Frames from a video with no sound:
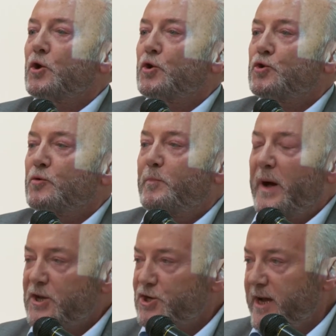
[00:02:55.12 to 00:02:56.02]
to
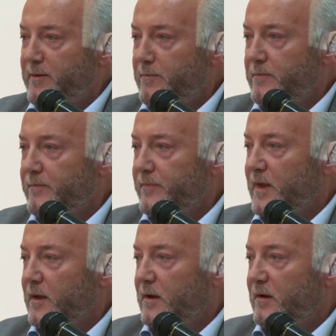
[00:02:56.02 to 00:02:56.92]
punish him
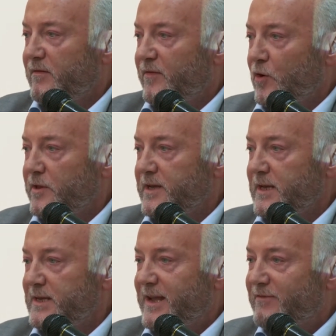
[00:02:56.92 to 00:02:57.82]
for the
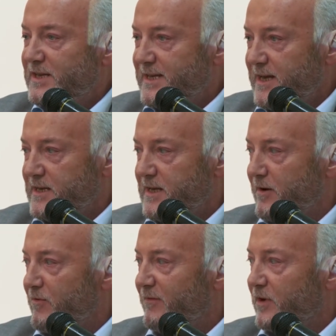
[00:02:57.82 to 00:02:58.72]
devastating
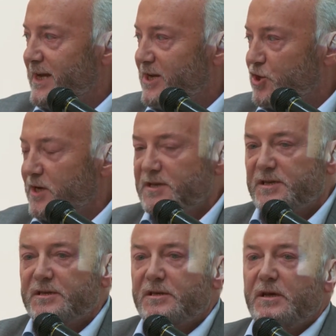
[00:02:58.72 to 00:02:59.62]

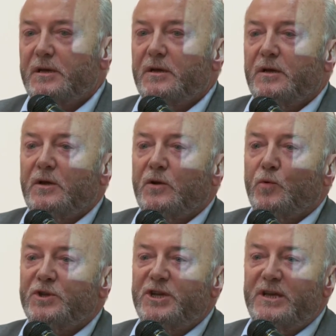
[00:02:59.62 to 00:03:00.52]
revelations
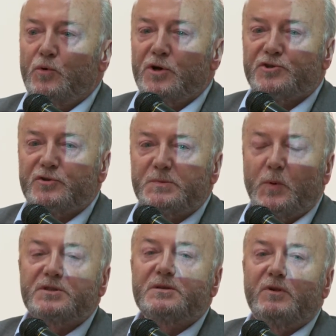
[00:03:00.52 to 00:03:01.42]
which he was
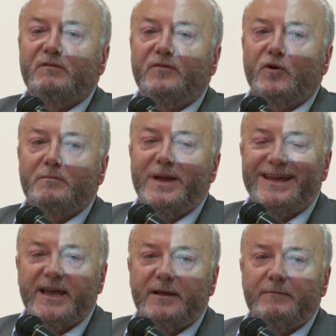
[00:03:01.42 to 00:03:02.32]
responsible for
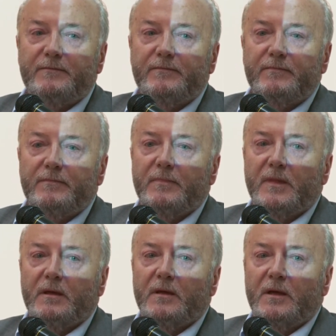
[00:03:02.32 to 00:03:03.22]
making,
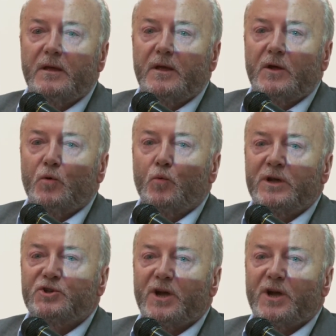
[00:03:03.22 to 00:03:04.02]
which